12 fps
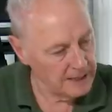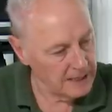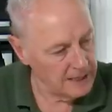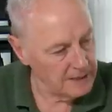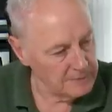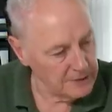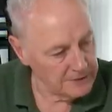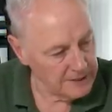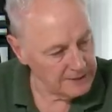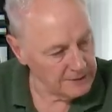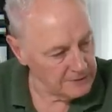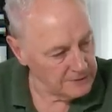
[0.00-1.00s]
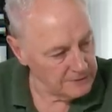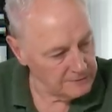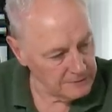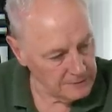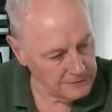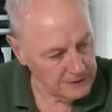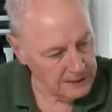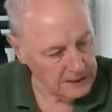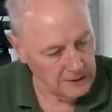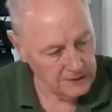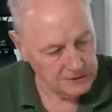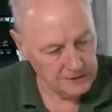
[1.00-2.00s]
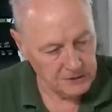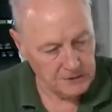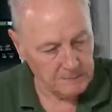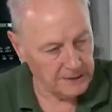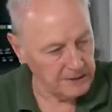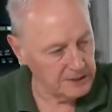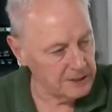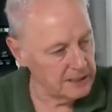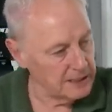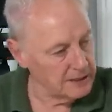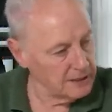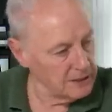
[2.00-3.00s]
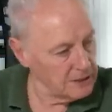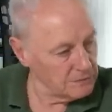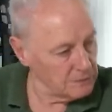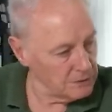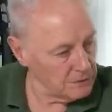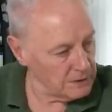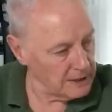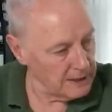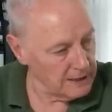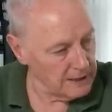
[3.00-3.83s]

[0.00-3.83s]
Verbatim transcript: and then the large expanse here will